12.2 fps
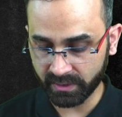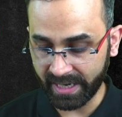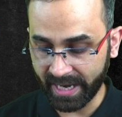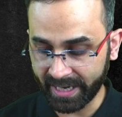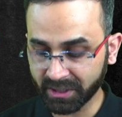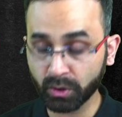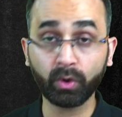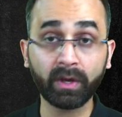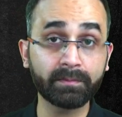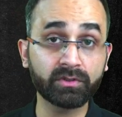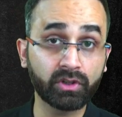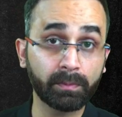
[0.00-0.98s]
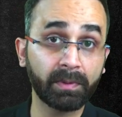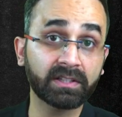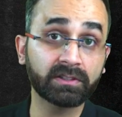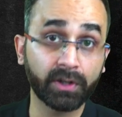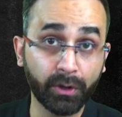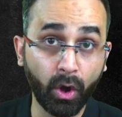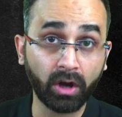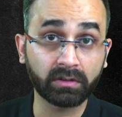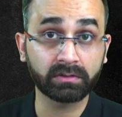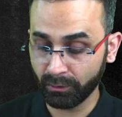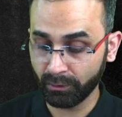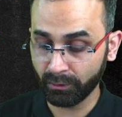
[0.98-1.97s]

Electrochemistry plus redox.